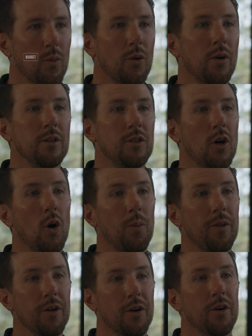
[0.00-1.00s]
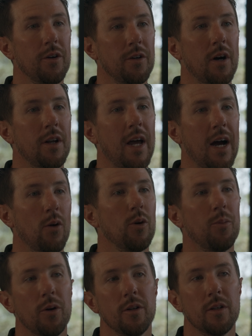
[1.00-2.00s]
We're going to open the curtain on how we
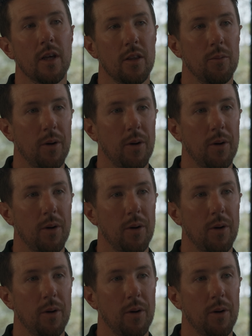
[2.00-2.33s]
put together